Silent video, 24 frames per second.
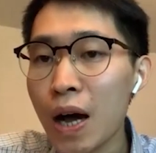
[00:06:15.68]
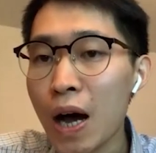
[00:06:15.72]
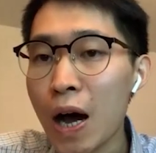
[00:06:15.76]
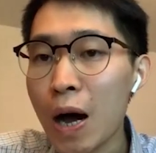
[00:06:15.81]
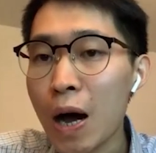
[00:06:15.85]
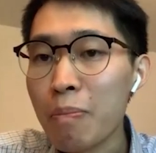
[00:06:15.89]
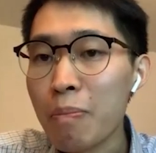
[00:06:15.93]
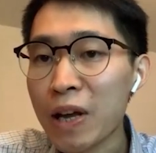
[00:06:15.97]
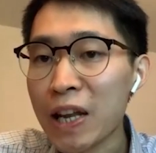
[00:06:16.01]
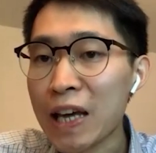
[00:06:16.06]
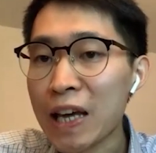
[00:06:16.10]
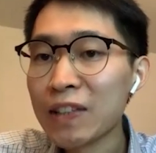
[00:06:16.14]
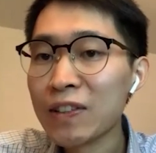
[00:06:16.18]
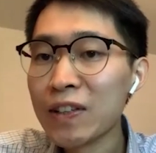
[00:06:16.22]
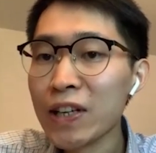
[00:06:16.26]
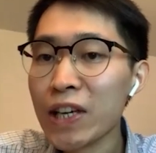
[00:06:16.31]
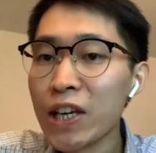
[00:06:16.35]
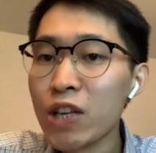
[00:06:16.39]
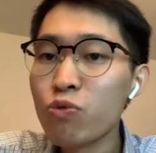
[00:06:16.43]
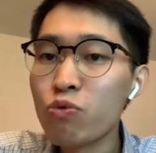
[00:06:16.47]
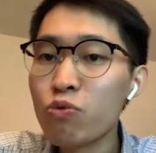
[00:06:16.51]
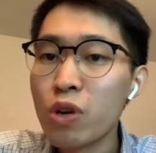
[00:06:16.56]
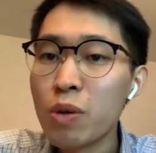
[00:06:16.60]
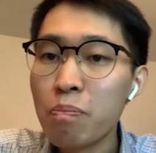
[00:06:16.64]
Uh, but I
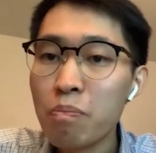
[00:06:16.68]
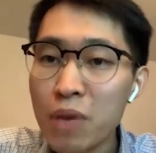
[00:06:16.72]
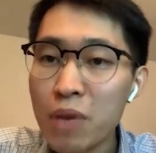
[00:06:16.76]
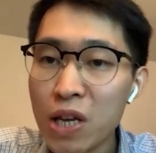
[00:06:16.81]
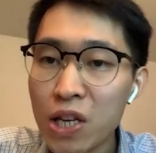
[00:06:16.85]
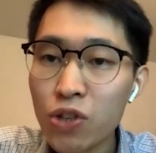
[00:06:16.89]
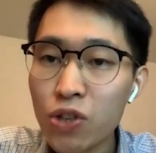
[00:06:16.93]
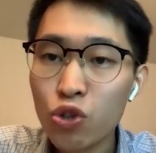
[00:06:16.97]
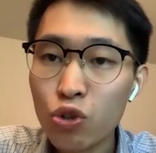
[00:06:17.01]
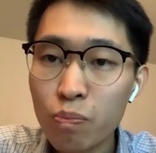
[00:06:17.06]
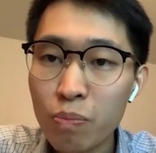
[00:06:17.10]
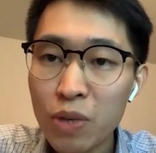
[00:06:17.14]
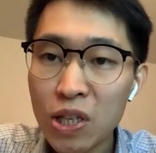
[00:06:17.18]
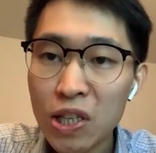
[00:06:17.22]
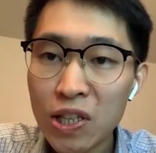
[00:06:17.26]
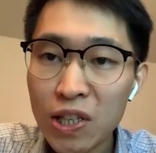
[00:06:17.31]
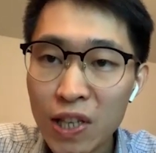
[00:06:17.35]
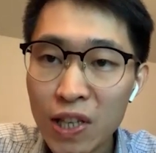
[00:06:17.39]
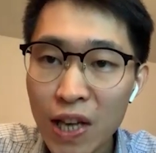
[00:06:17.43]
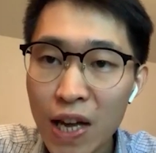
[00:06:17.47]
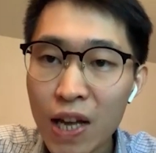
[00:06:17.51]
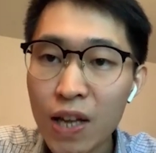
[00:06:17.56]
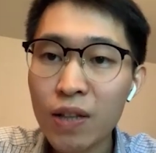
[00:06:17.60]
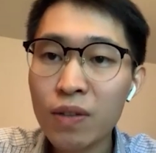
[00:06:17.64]
think it remains to be
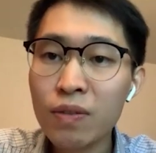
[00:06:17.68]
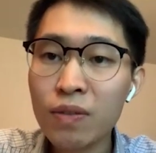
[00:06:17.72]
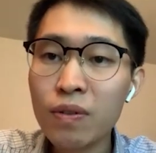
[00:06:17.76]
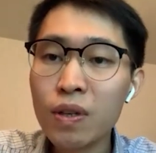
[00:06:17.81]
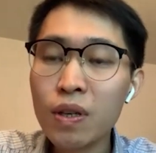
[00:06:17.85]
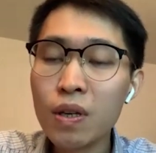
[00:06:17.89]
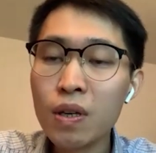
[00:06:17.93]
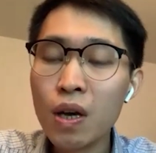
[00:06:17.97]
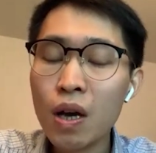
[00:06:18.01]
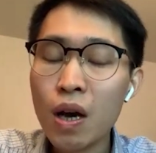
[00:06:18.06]
seen